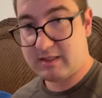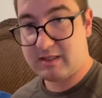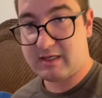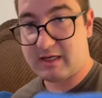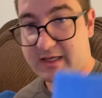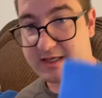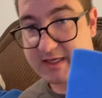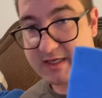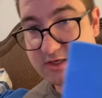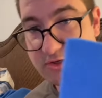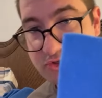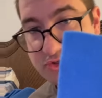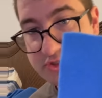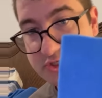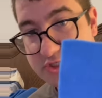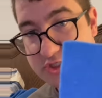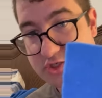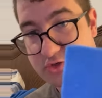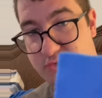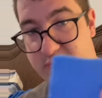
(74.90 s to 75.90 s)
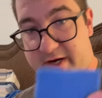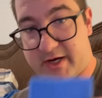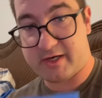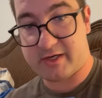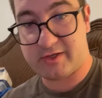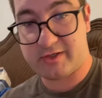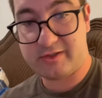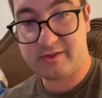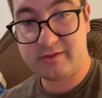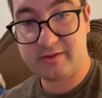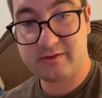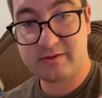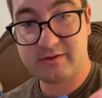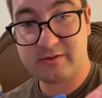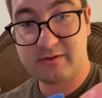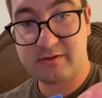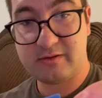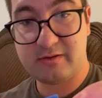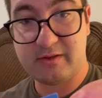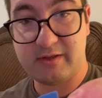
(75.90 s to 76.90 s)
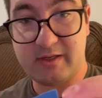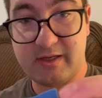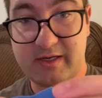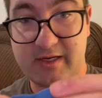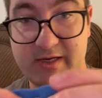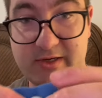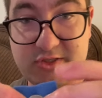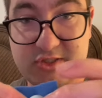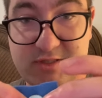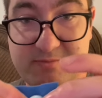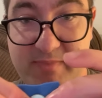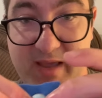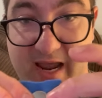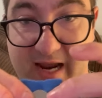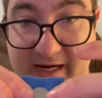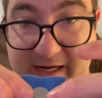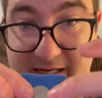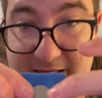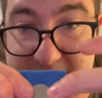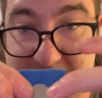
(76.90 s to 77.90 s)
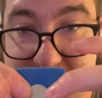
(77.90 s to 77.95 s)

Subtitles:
Like here's the square, and here's the magnet.